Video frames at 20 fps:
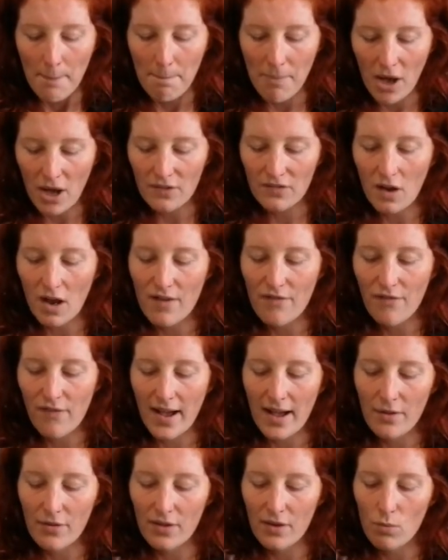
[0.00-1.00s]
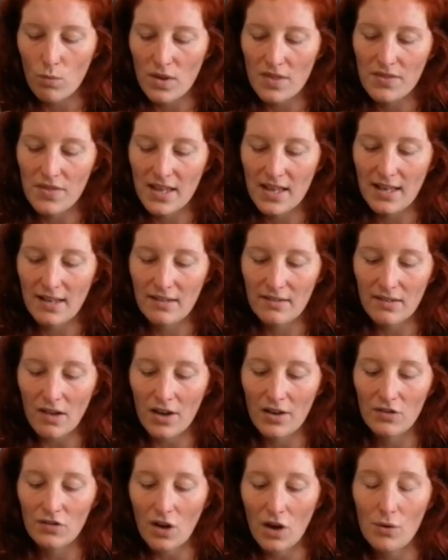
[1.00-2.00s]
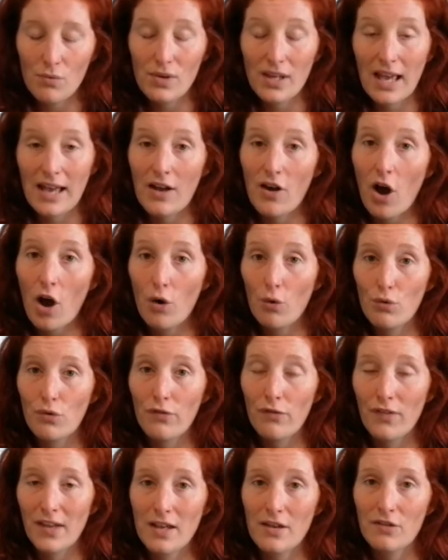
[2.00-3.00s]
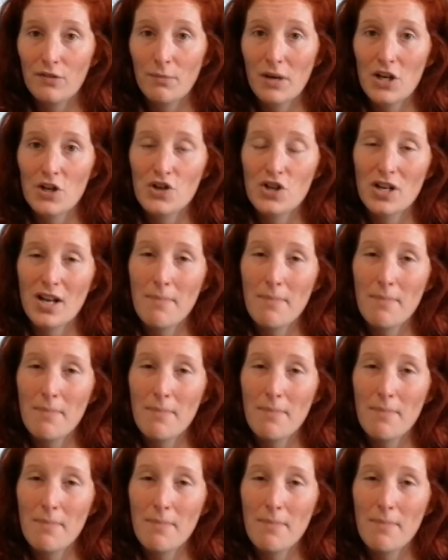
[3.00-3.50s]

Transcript: but I found that with these I don't get cold feet as much,